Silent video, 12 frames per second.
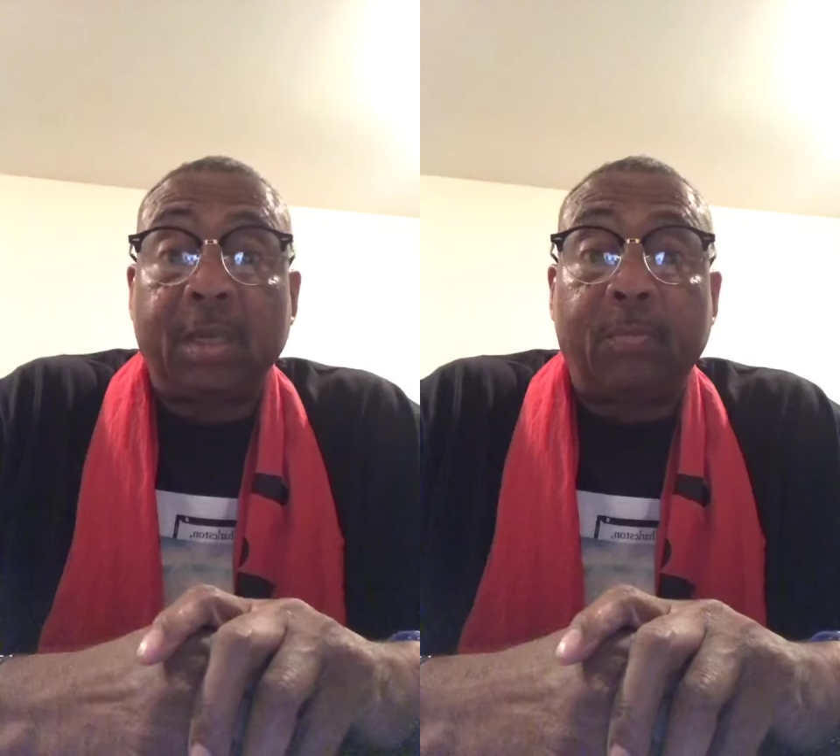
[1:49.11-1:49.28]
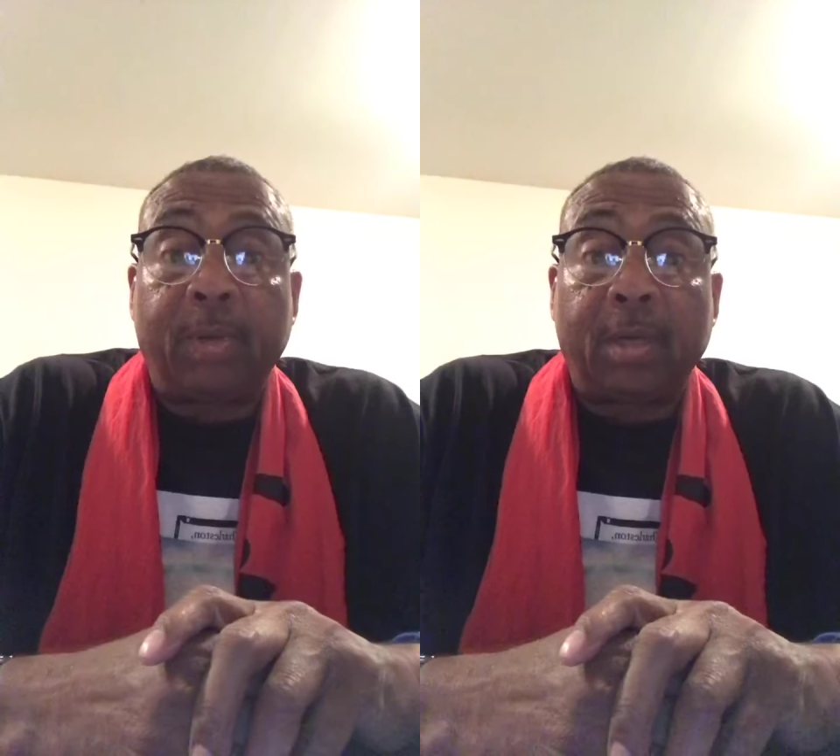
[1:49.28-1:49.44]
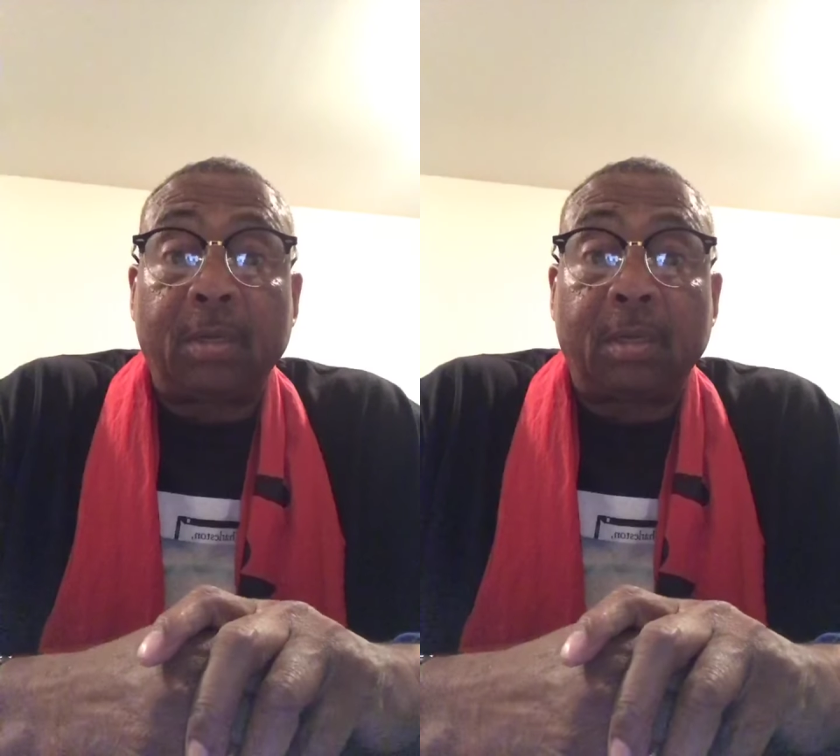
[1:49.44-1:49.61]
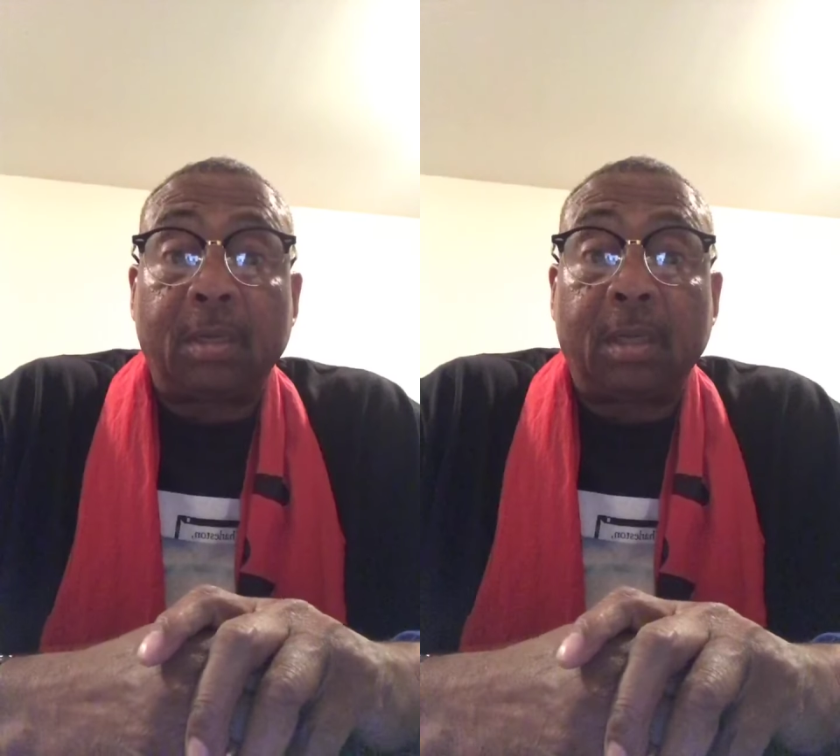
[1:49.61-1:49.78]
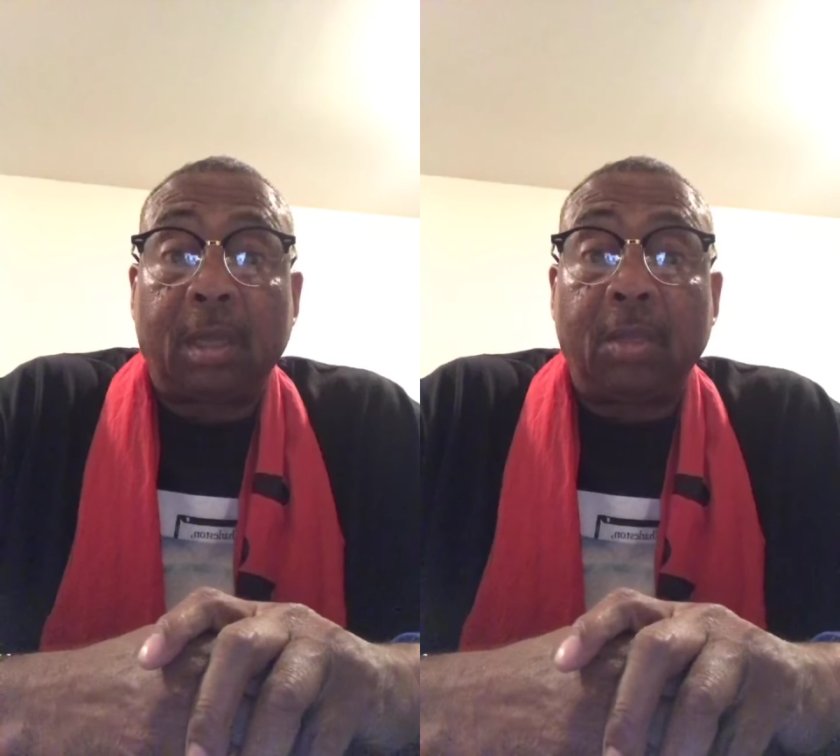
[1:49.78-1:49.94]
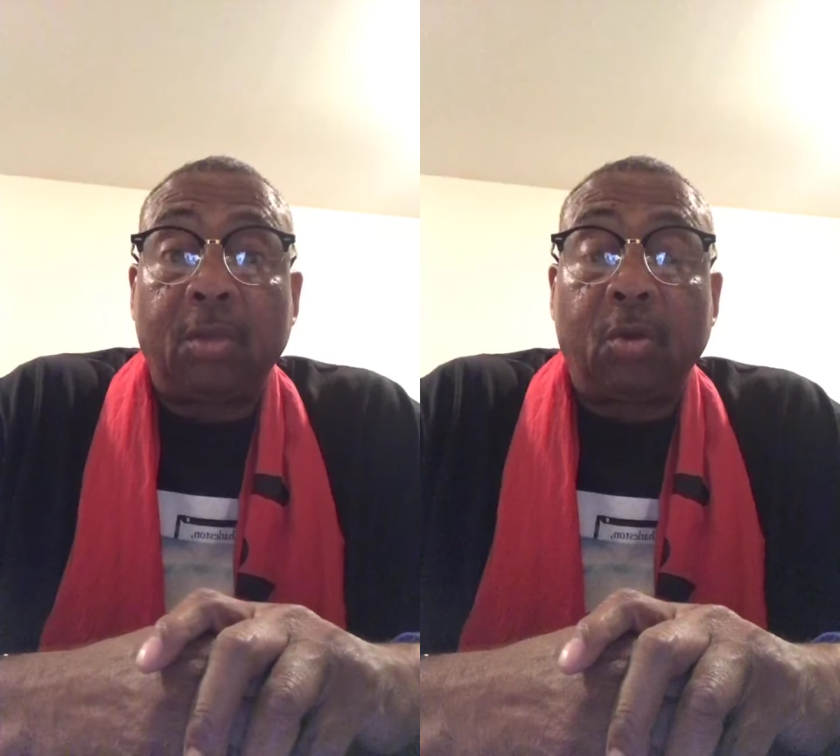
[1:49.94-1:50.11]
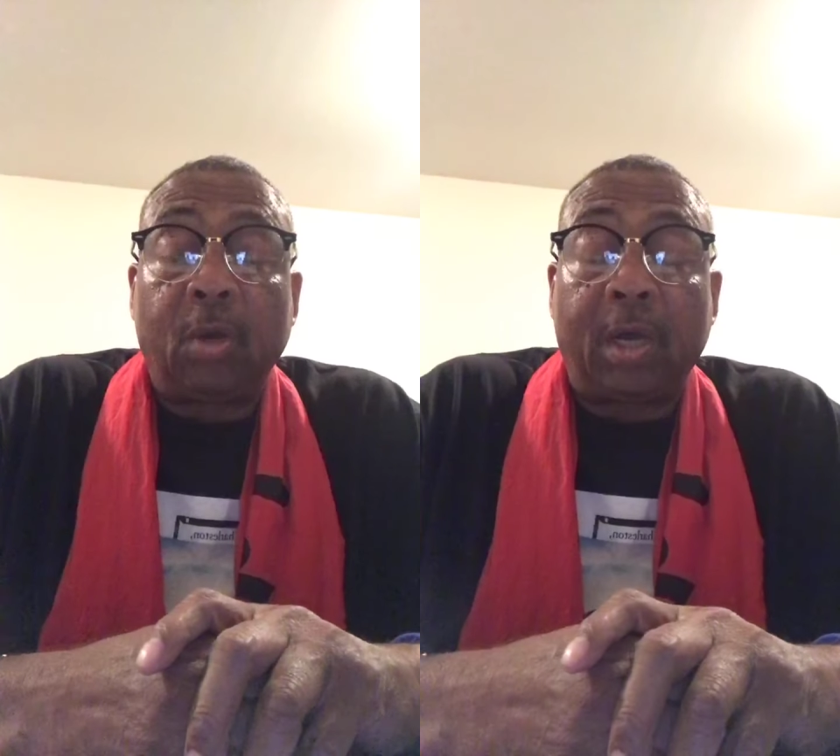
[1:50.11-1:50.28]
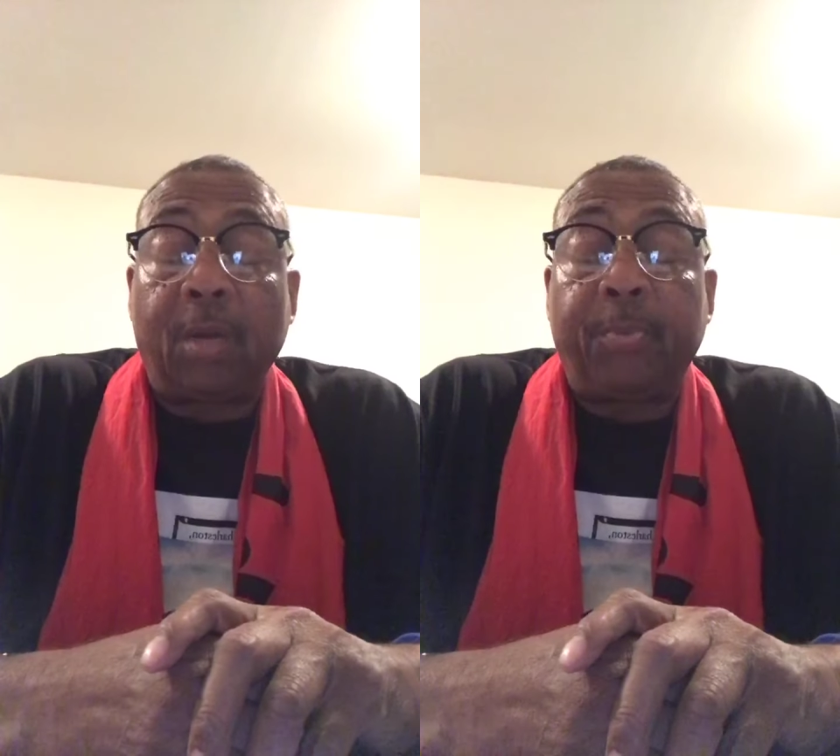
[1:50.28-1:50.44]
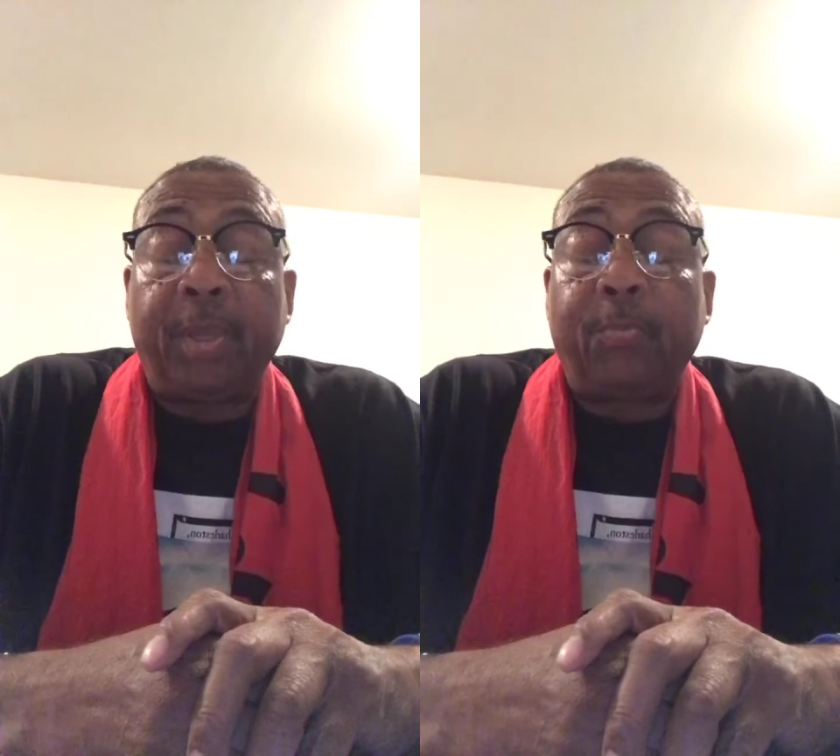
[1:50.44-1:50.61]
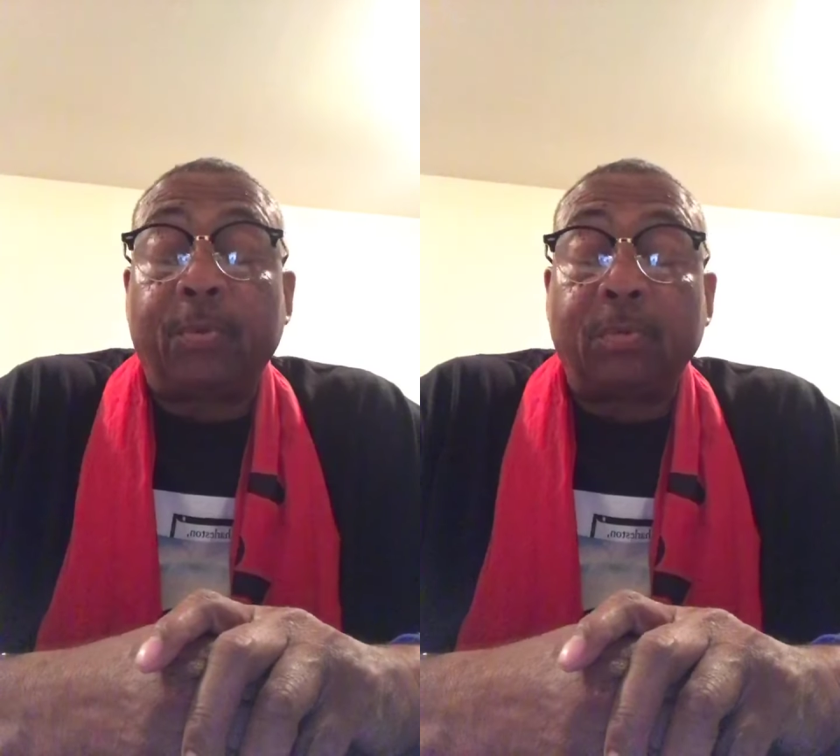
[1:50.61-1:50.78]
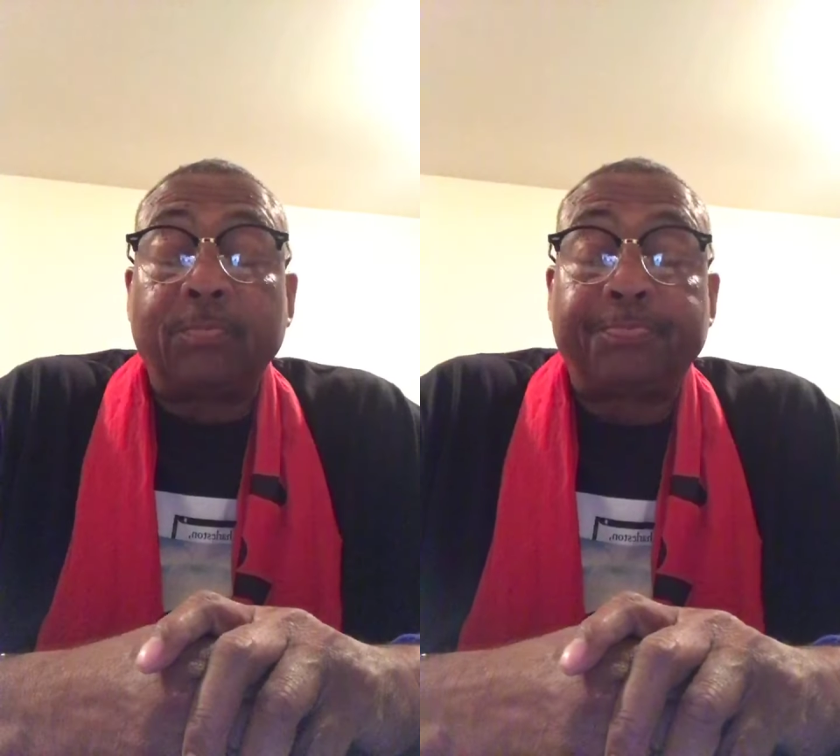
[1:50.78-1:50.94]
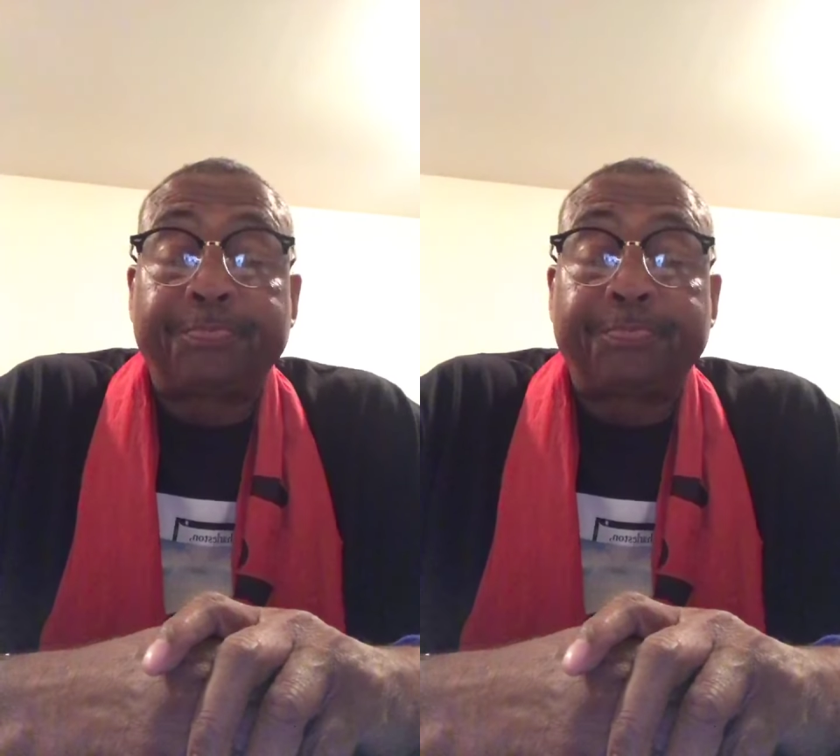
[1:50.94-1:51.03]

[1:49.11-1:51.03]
about, you know, our people,